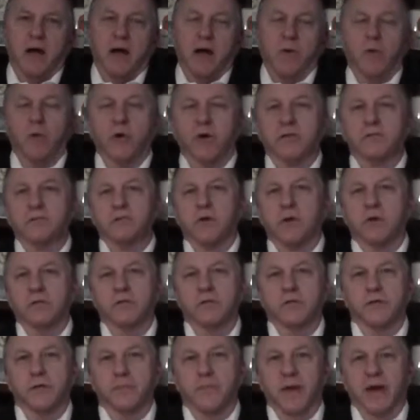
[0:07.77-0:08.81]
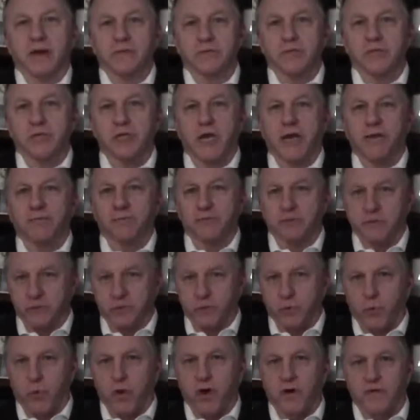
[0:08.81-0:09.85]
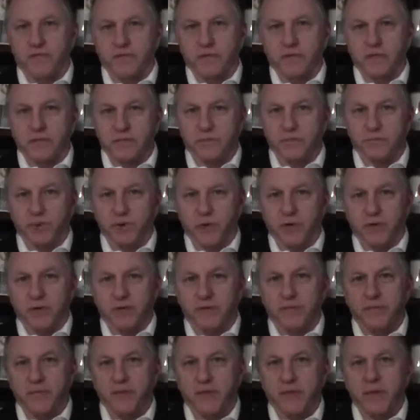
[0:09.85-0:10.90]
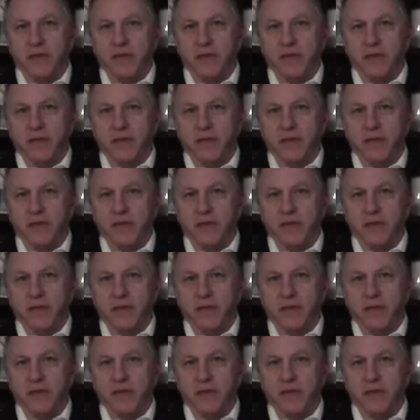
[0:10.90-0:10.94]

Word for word: I want to talk to you about Chapter twelve of this book,